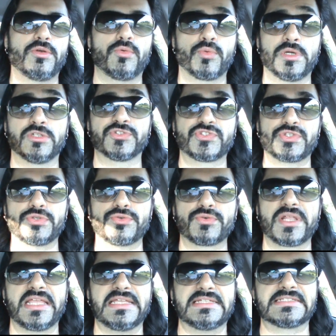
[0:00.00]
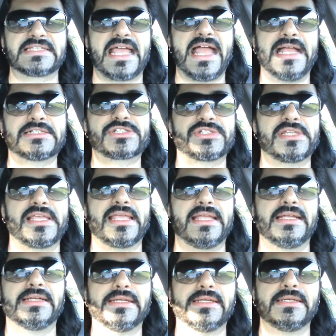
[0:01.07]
real soon is actually